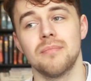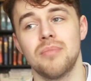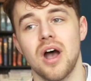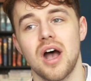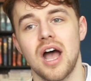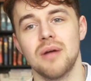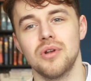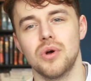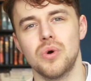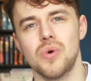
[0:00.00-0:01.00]
but I
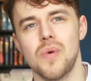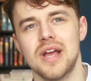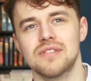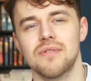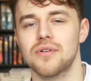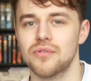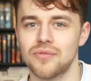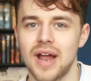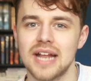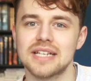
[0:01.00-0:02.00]
will always
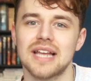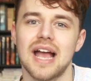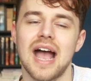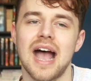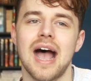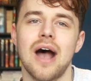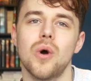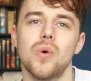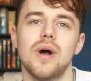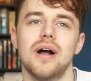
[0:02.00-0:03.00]
regret
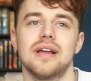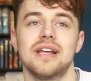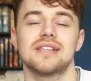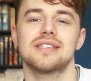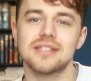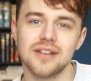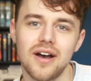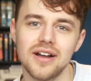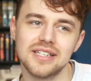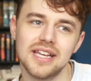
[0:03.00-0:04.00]
how it
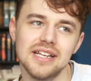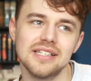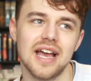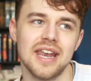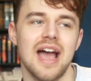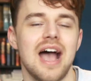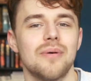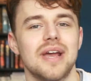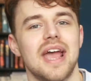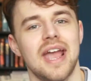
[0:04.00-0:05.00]
started and
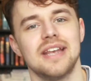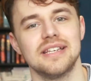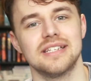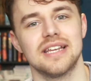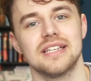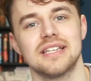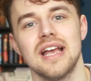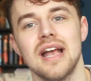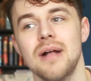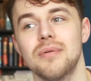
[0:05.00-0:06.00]
how it ended,
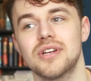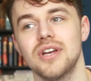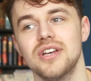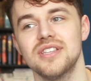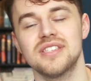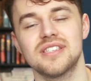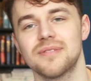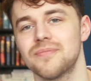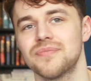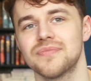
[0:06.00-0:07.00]
because